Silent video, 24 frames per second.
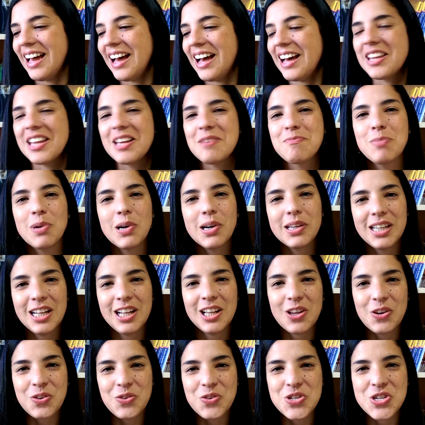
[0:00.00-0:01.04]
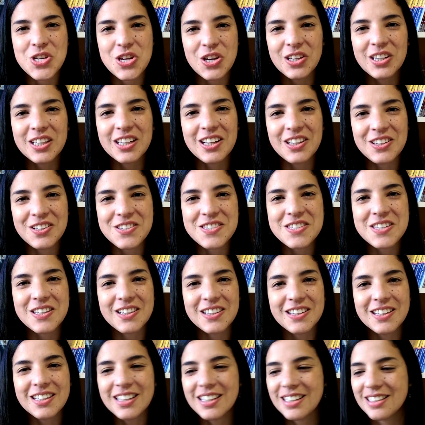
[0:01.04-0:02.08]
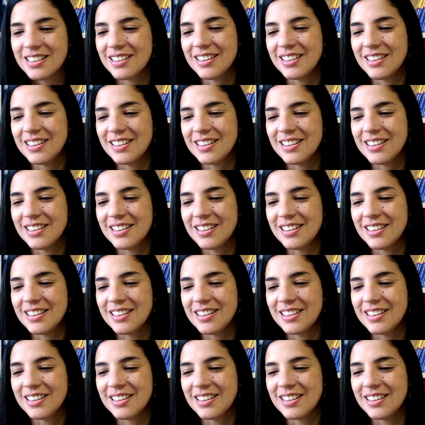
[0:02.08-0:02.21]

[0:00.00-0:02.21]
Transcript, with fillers: had a body lotion also uh,